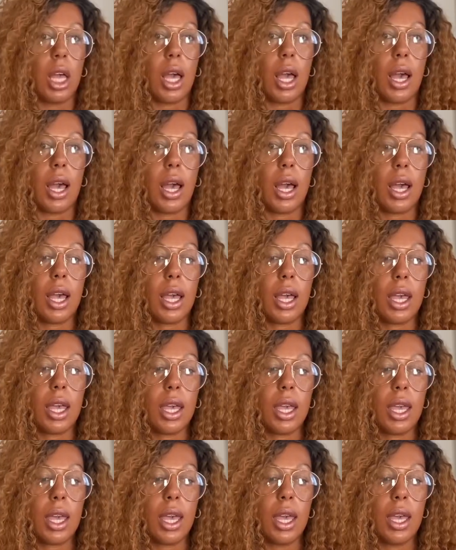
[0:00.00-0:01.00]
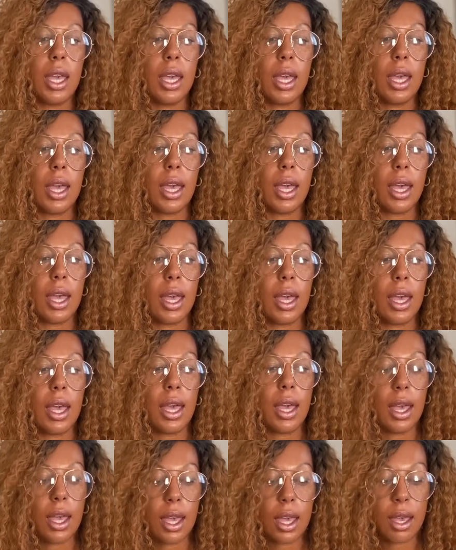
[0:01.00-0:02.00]
I
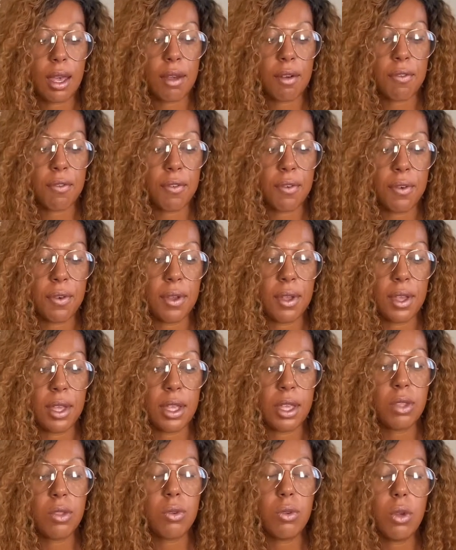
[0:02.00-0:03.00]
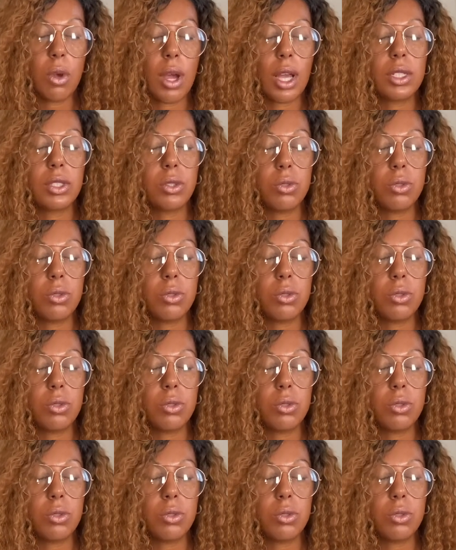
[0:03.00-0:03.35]
have, and you know, I do